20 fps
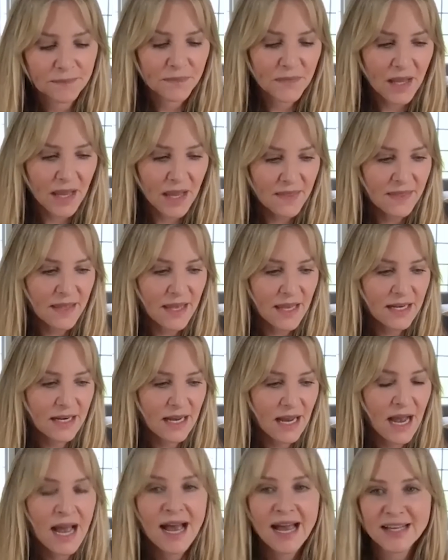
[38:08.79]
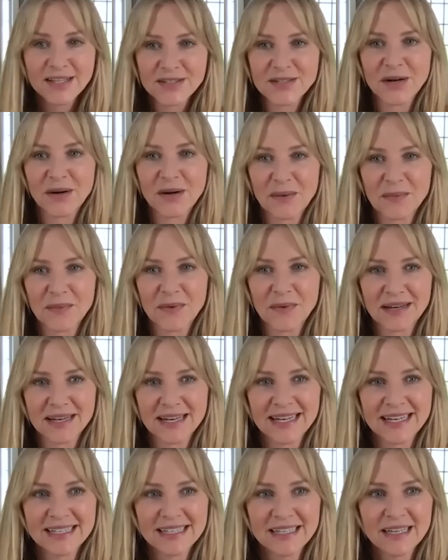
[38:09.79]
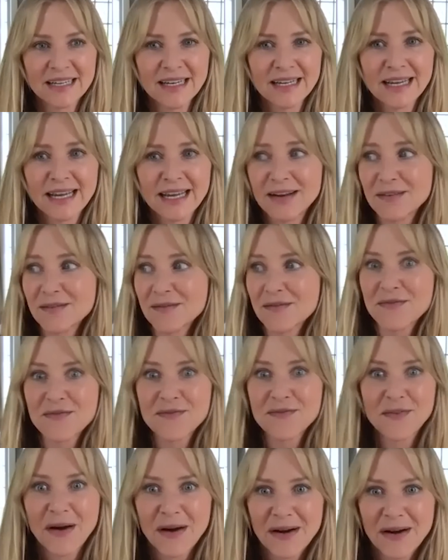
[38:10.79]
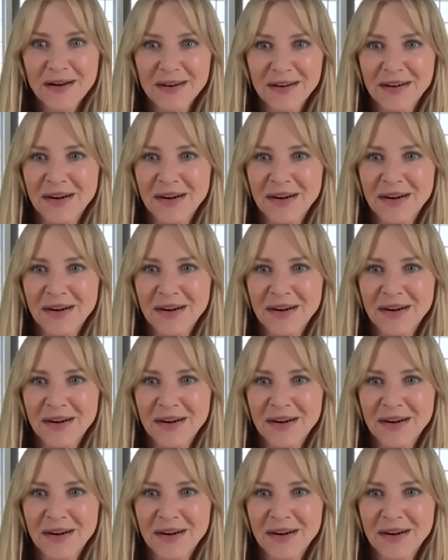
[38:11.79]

And then I started working in far